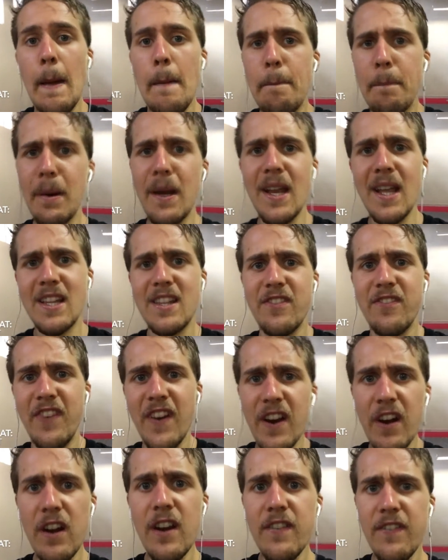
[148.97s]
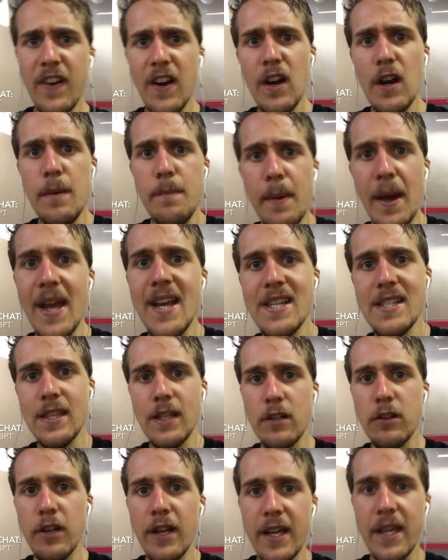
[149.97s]
But it's very, very
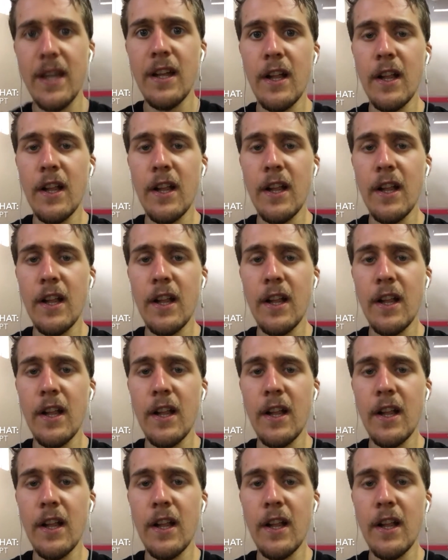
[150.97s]
basic. Like,